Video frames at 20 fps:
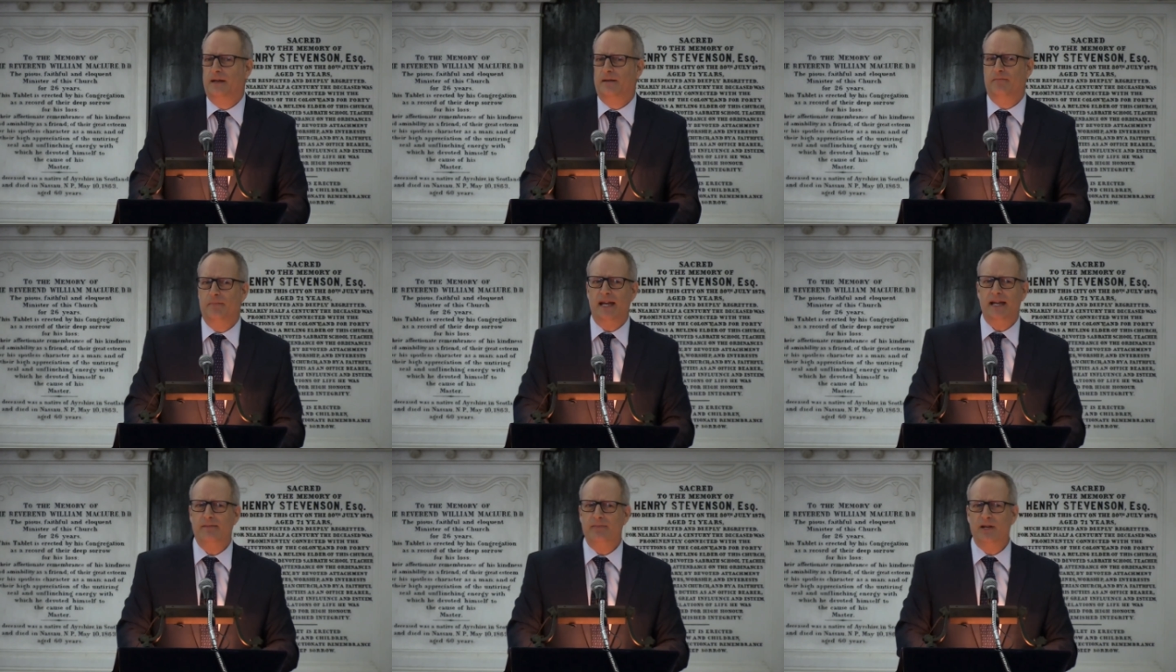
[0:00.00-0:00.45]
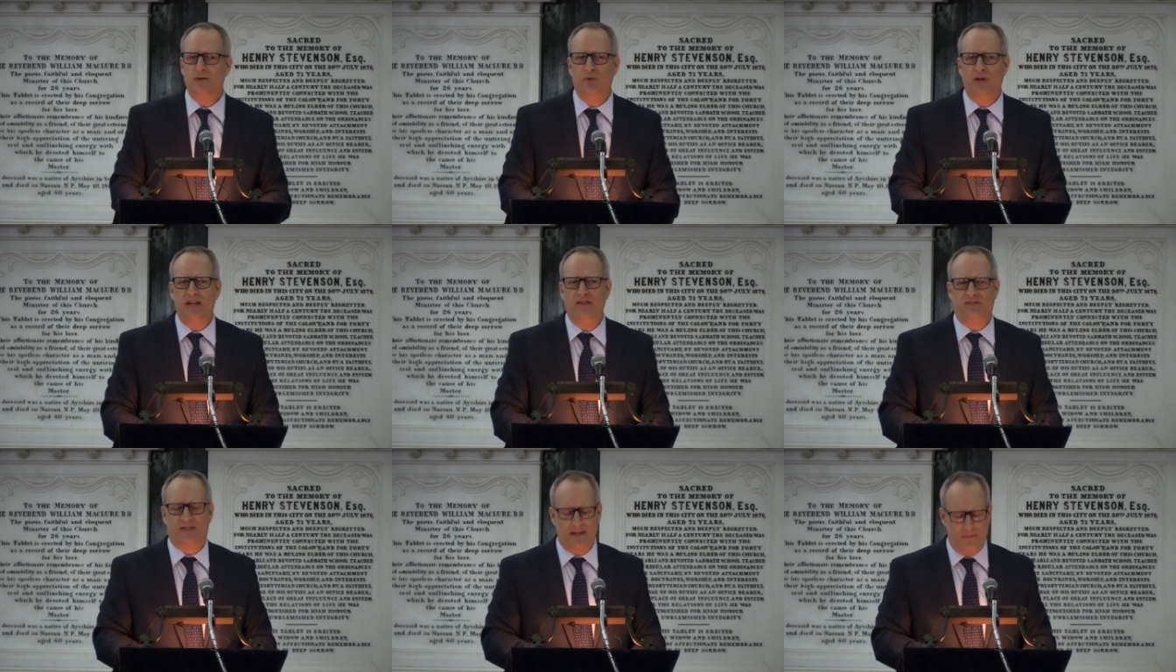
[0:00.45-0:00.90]
Maybe
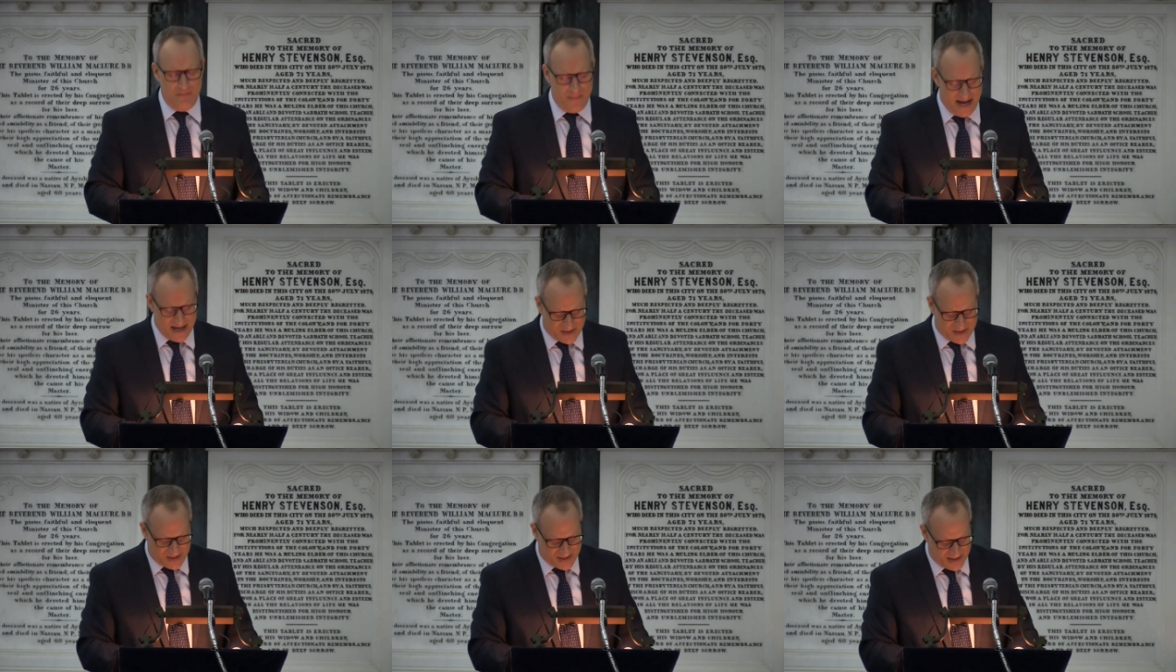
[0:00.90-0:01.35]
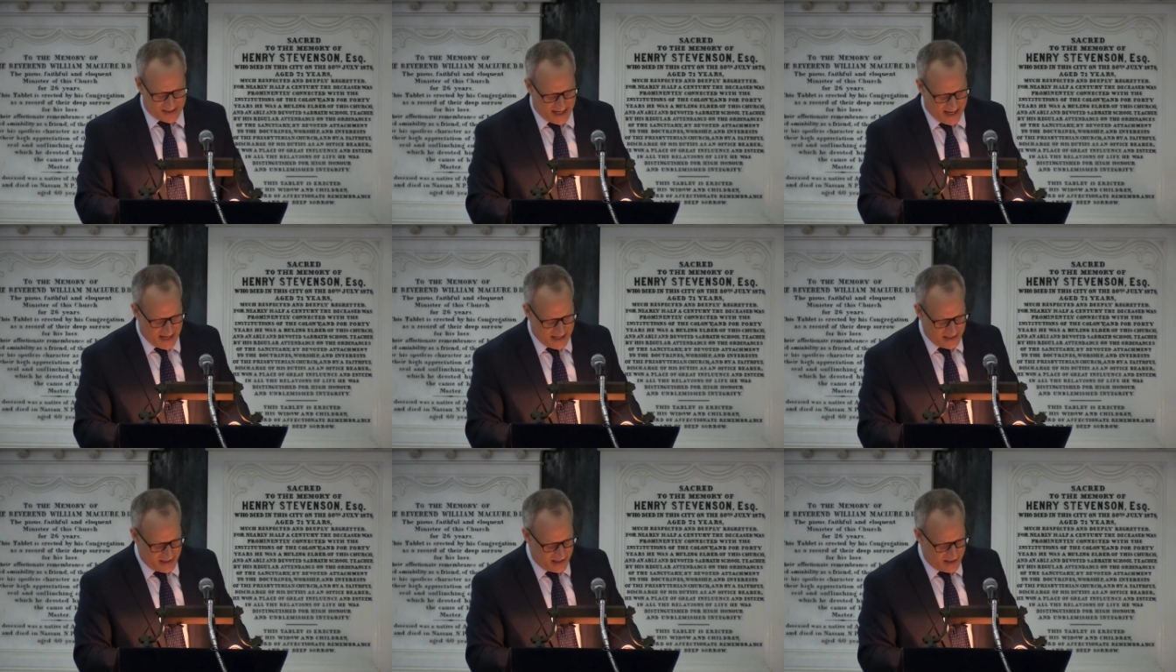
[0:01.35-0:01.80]
we've
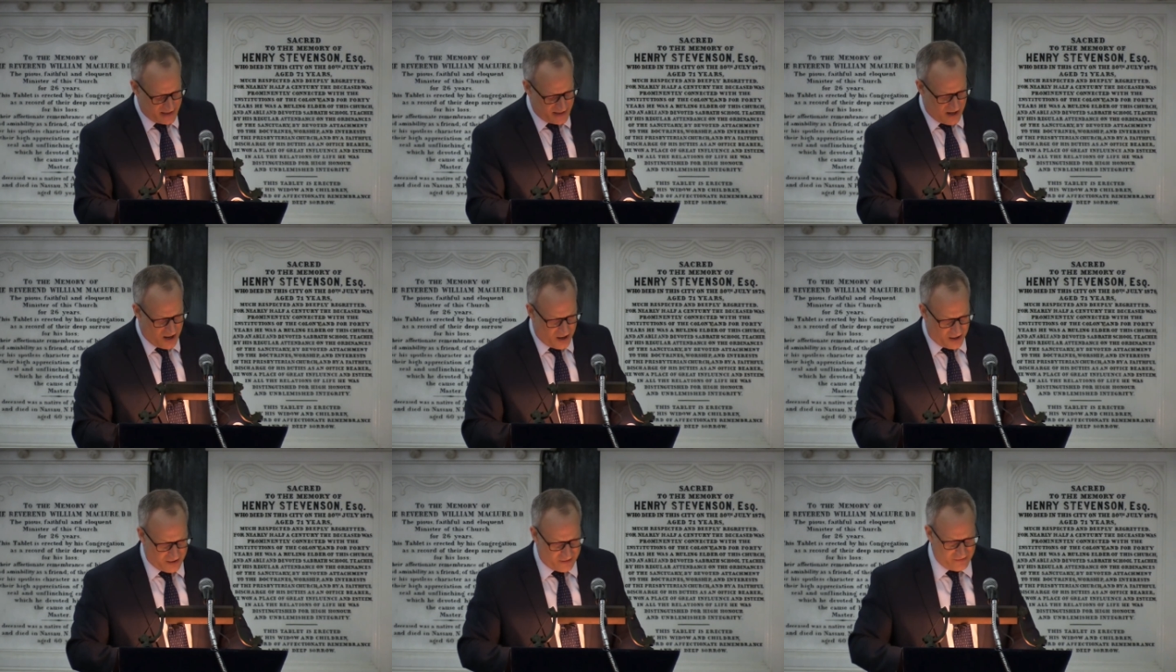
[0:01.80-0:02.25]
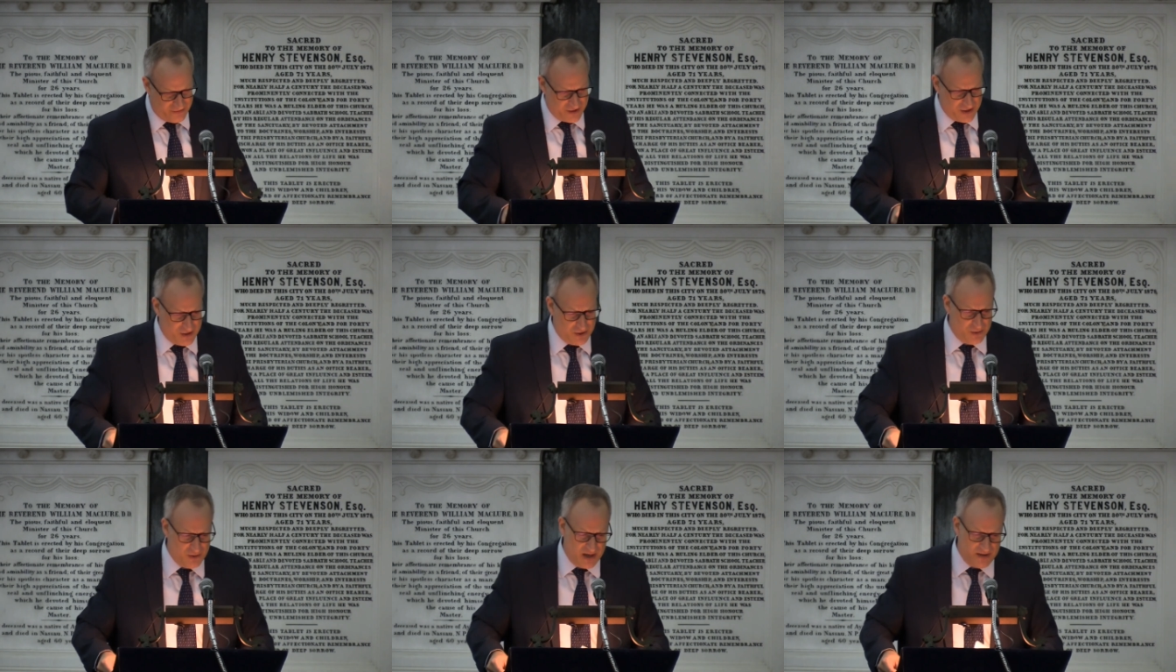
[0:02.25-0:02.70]
domesticated our
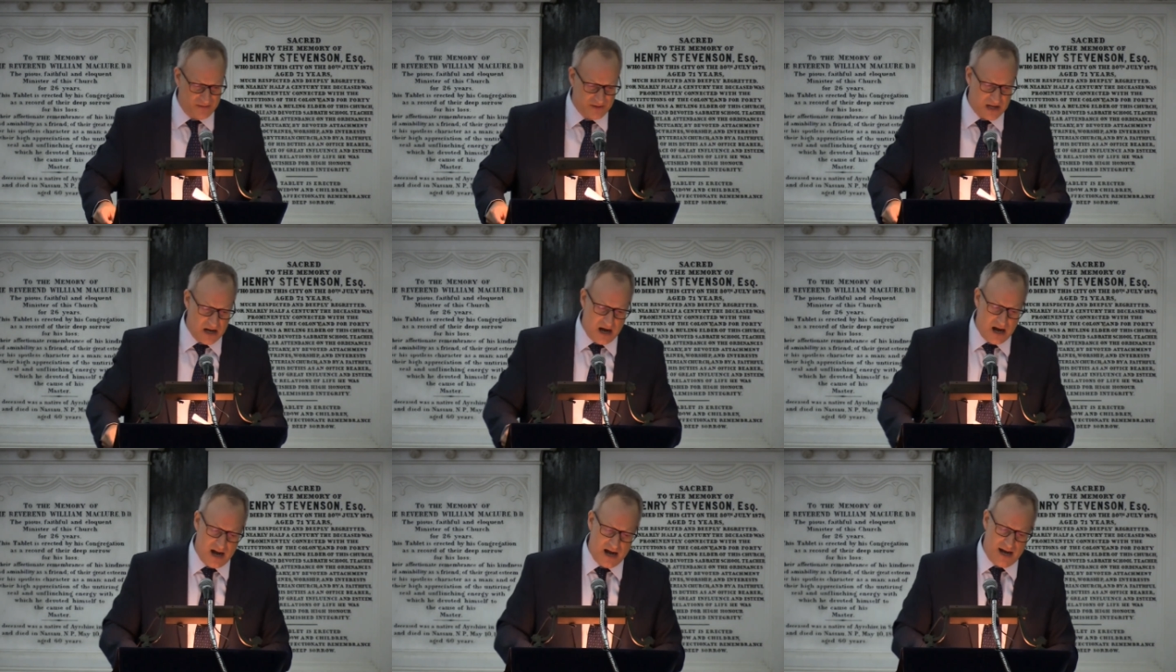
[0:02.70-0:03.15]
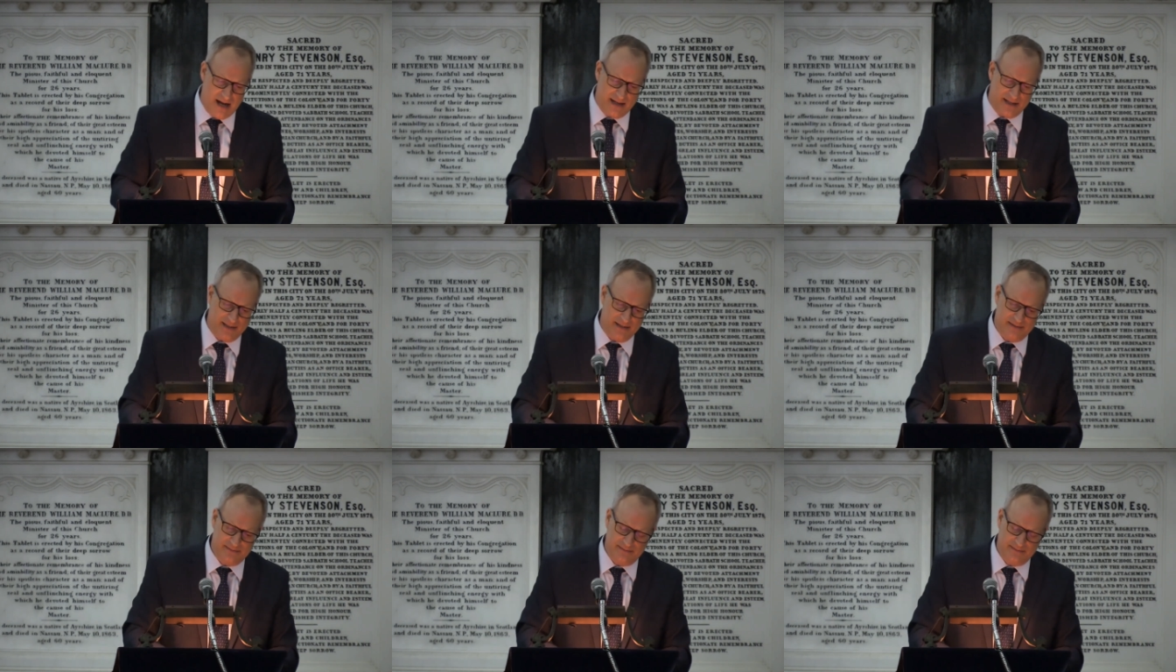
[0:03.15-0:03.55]
view of God.